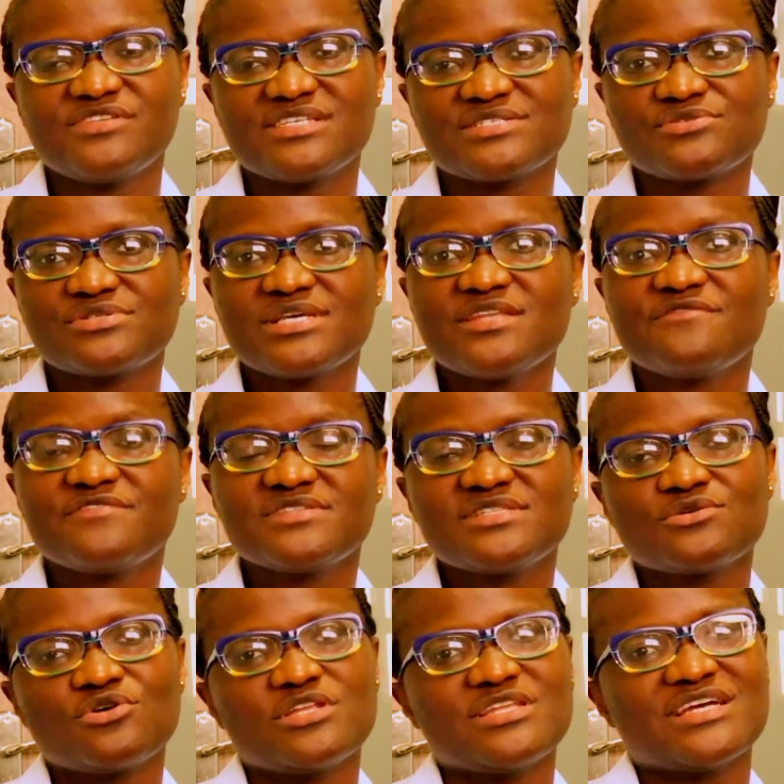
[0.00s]
As we said, physical
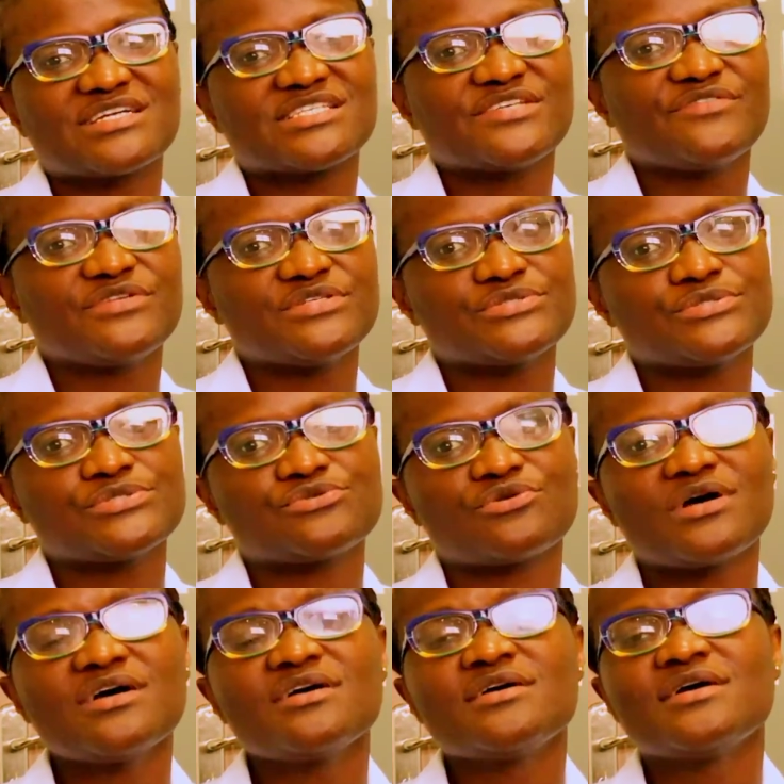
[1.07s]
inactivity is also
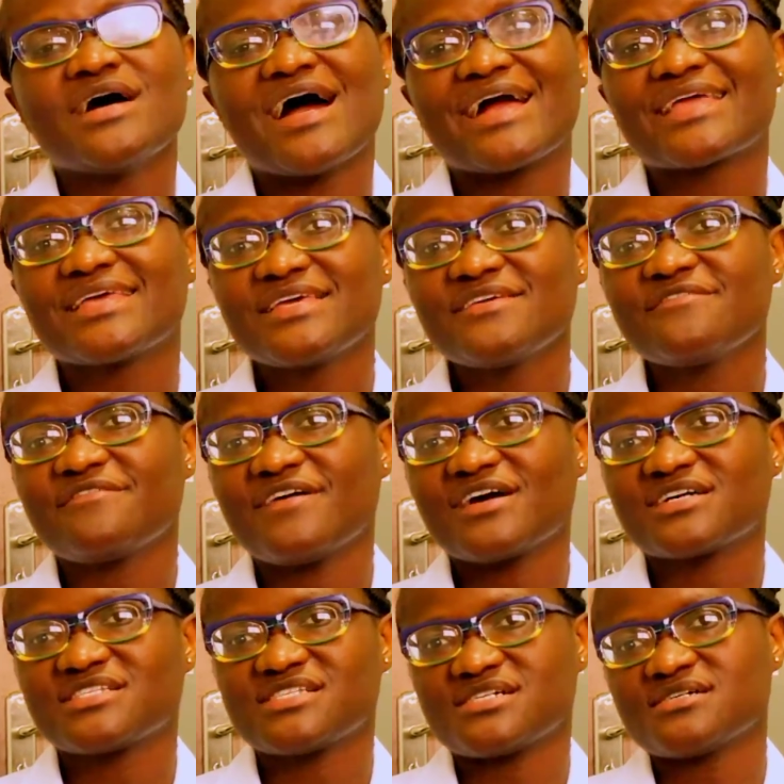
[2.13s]
a key
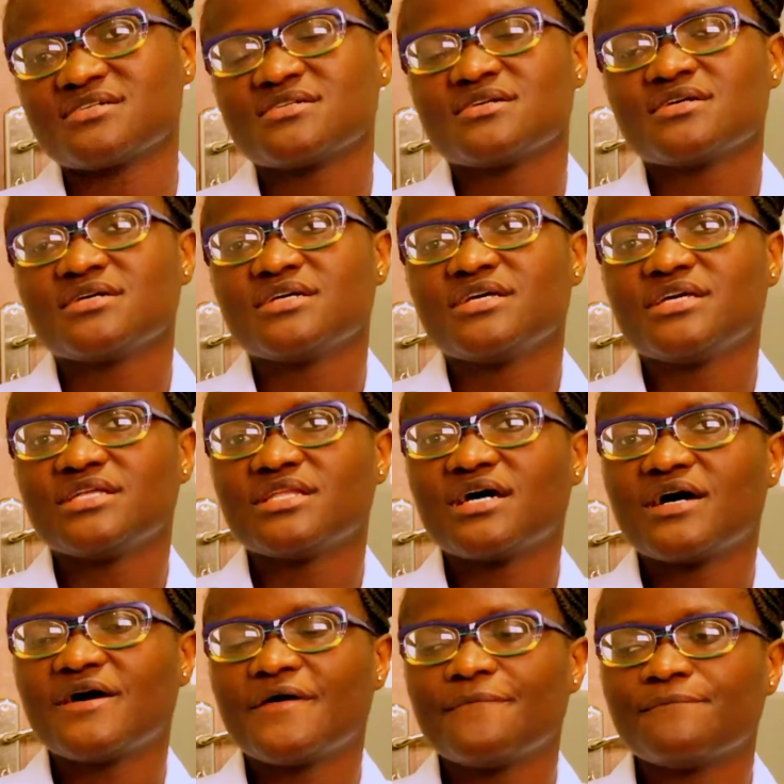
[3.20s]
factor in
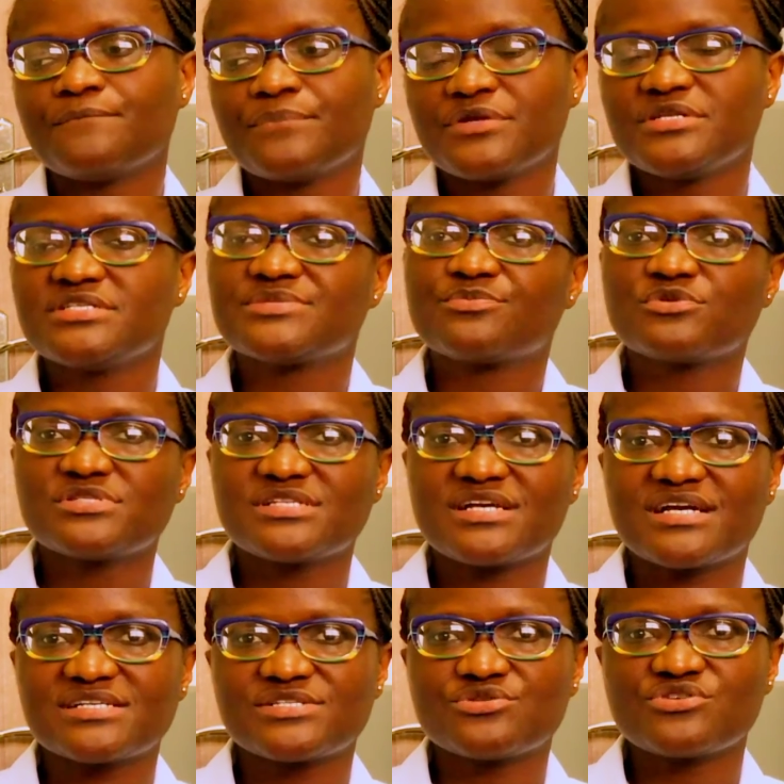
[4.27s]
predisposing
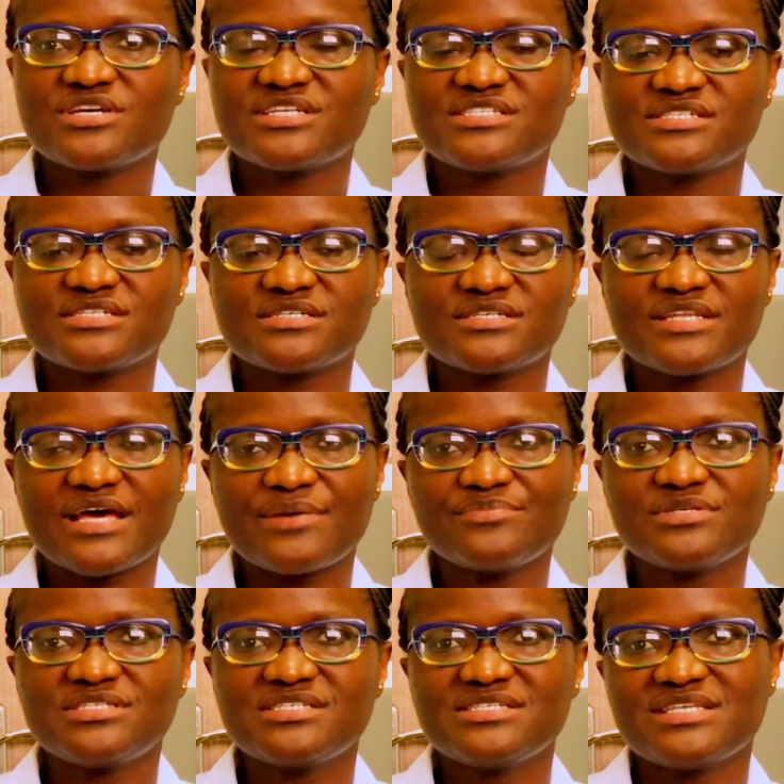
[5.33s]
us to getting
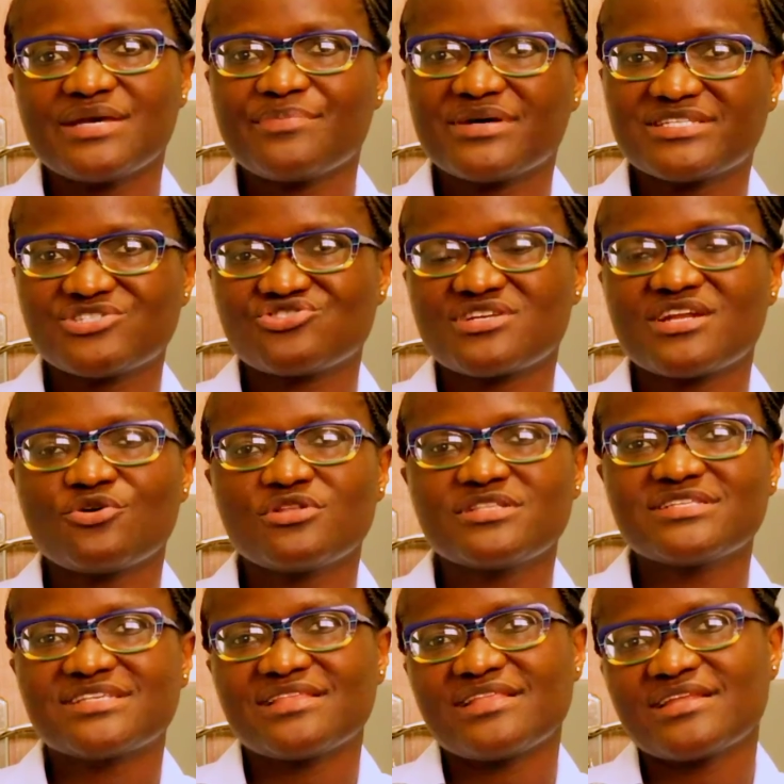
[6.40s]
diabetes, hypertension, all these
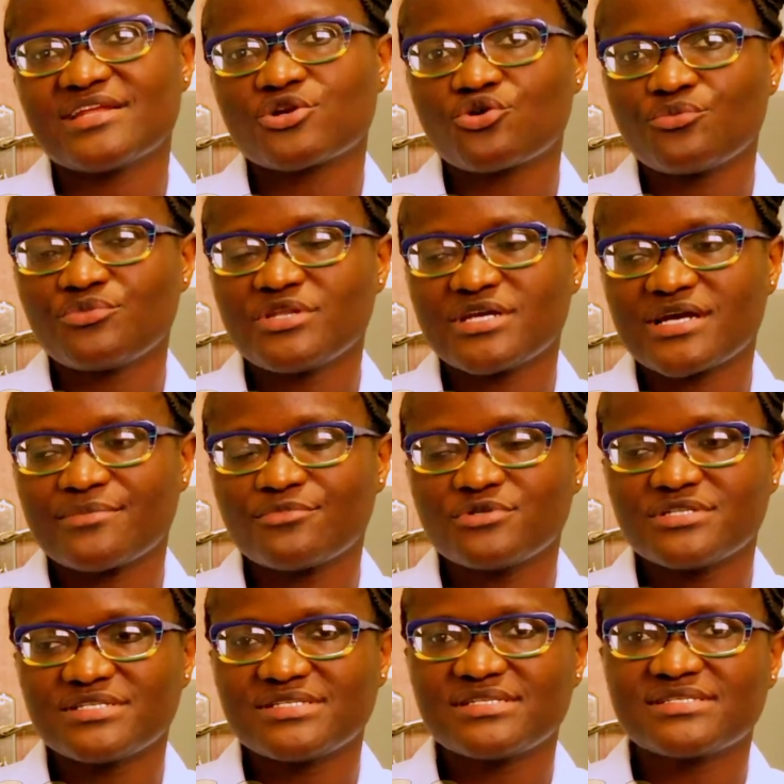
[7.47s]
other non-communicable
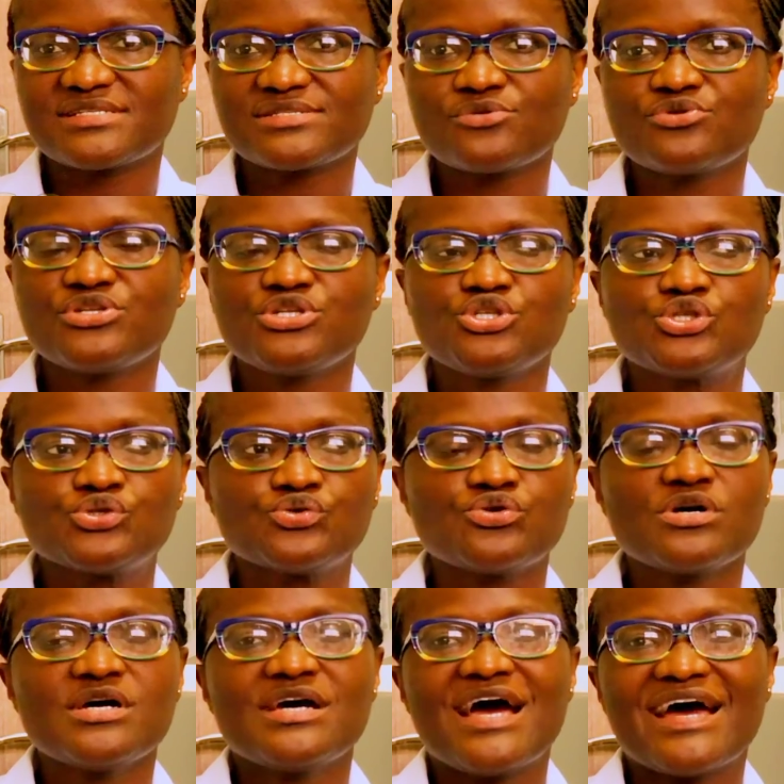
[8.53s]
diseases. So we need to
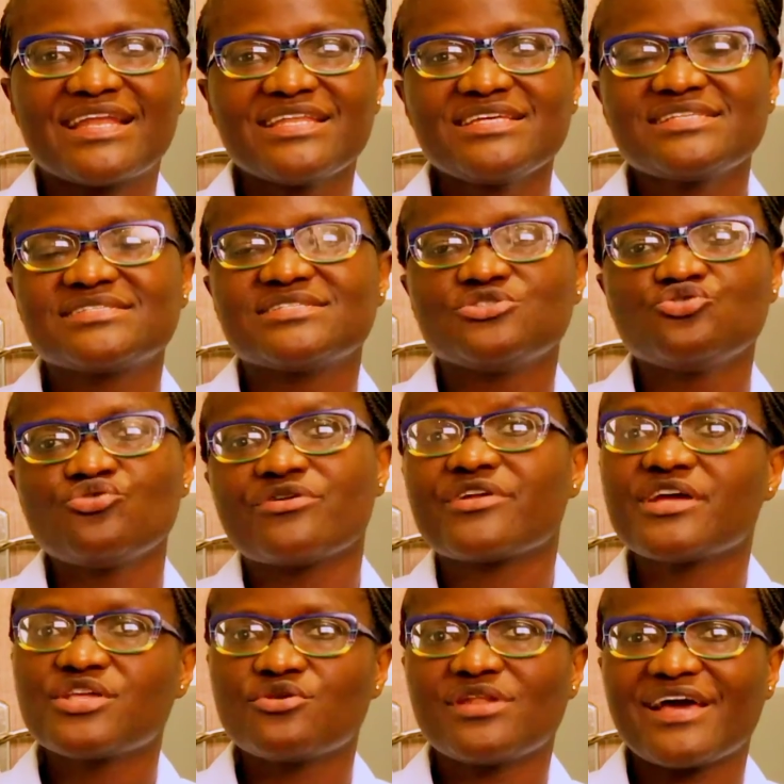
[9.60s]
at least do
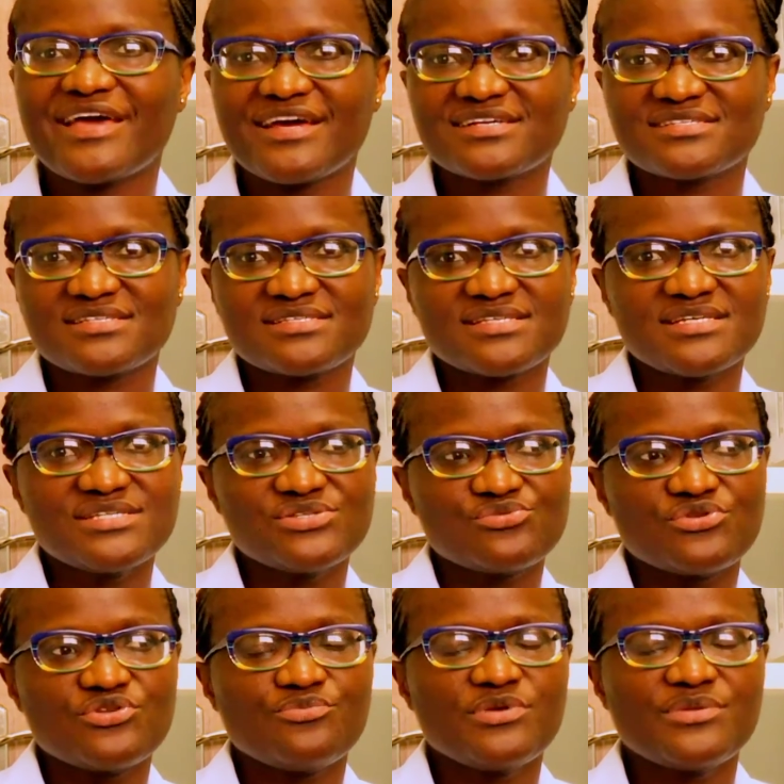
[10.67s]
regular exercise. When
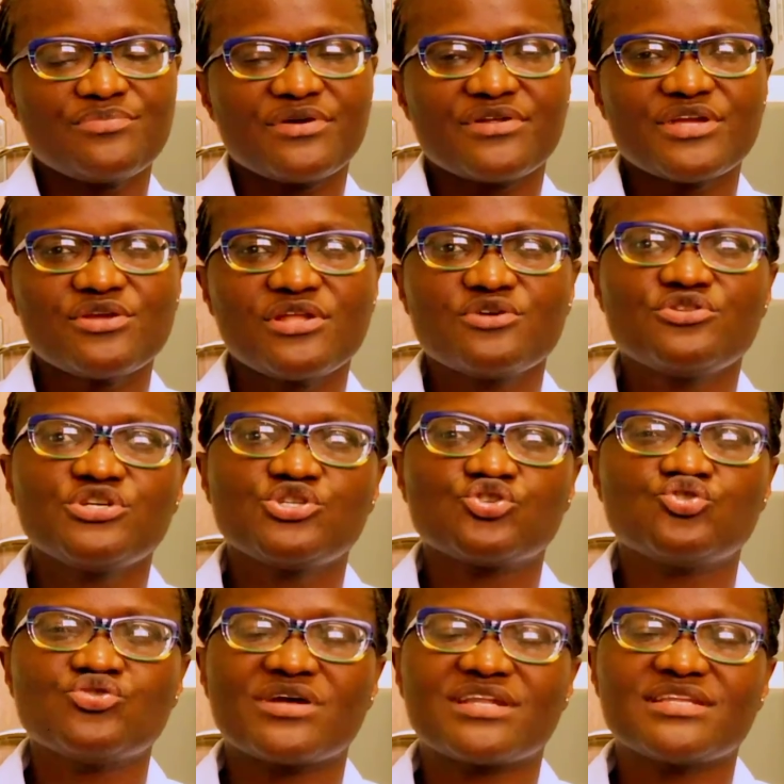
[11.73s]
you mean the regular, you need to do
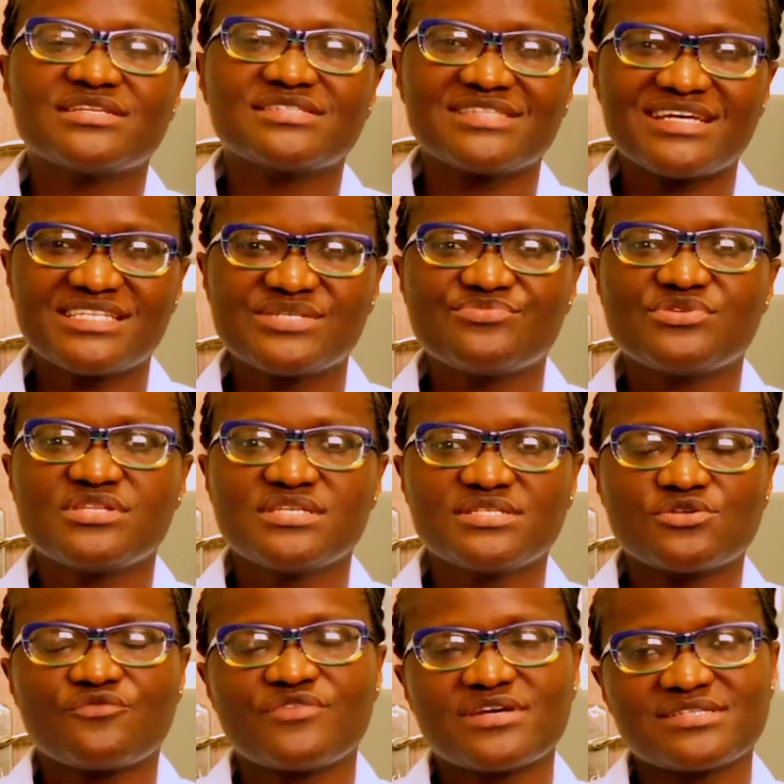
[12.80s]
at least 30 minutes
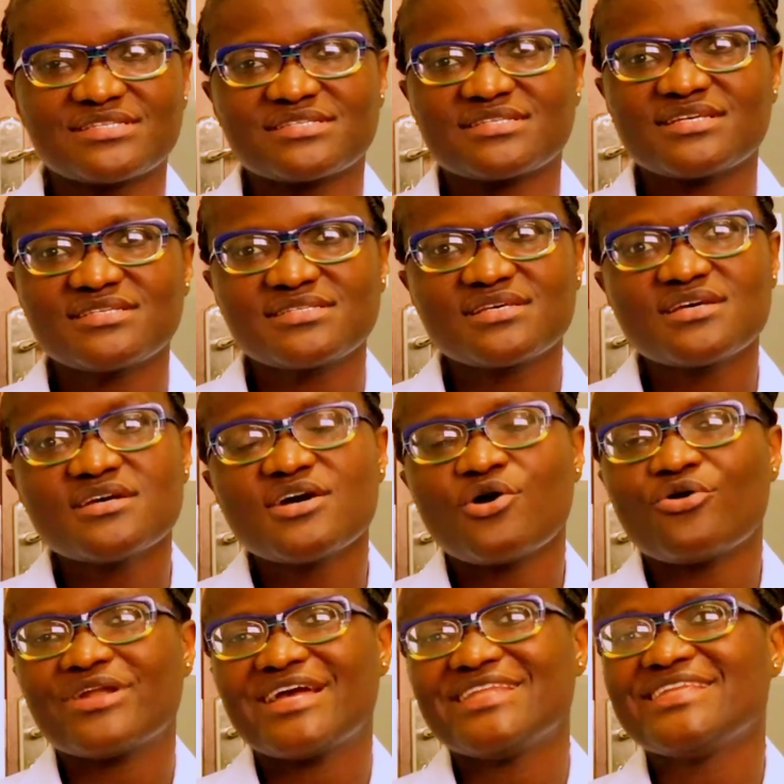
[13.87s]
of exercise on
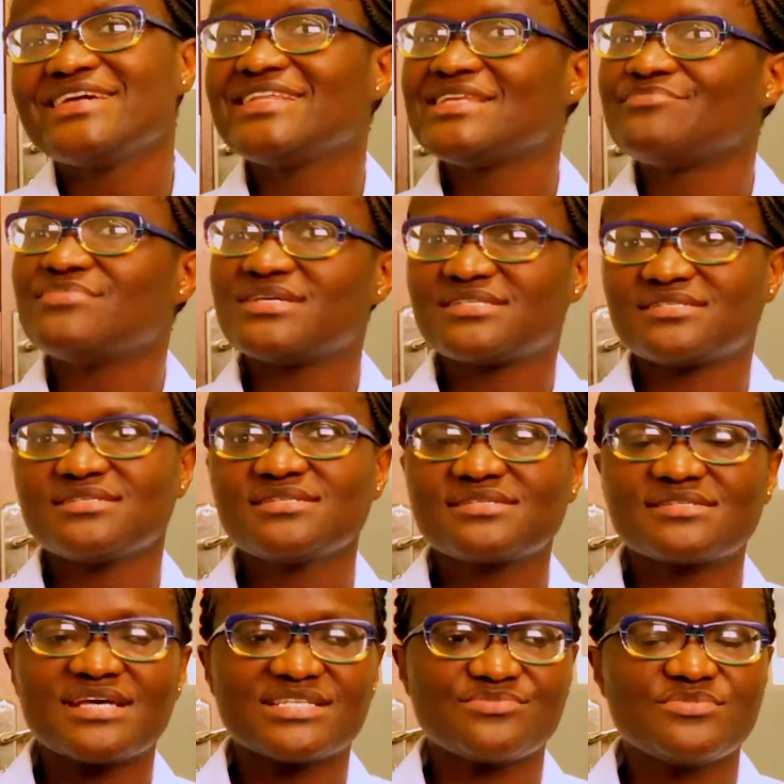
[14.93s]
a daily basis
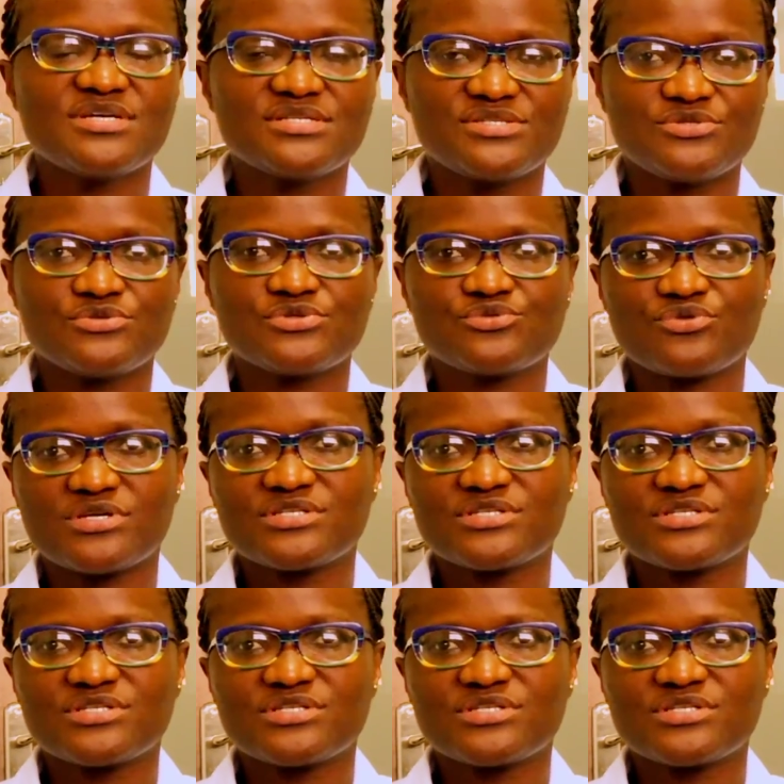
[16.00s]
that makes you sweat.